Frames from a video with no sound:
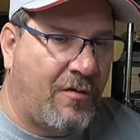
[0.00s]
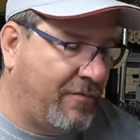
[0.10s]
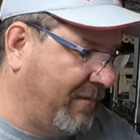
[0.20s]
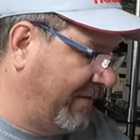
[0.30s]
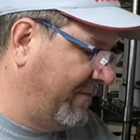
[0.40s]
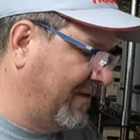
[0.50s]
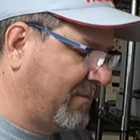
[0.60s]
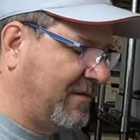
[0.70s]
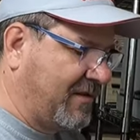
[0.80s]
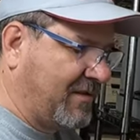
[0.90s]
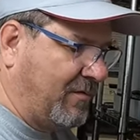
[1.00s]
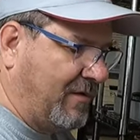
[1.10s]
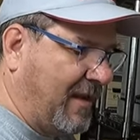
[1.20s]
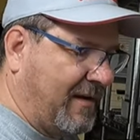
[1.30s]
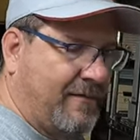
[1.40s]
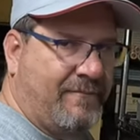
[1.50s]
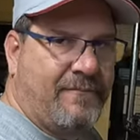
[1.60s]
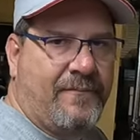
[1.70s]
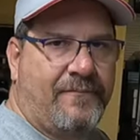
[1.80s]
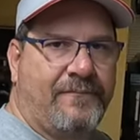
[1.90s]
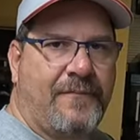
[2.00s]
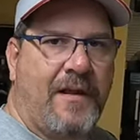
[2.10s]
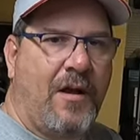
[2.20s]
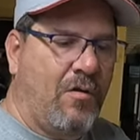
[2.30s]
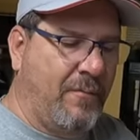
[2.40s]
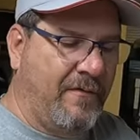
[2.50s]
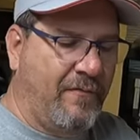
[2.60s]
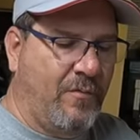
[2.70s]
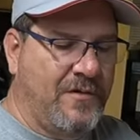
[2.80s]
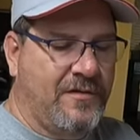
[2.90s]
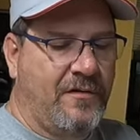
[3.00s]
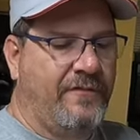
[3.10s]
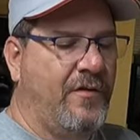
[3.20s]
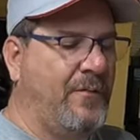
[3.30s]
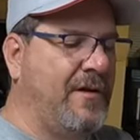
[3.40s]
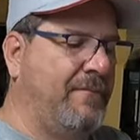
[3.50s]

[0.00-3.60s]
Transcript: All three of them. This one just sold like an hour before we started filming.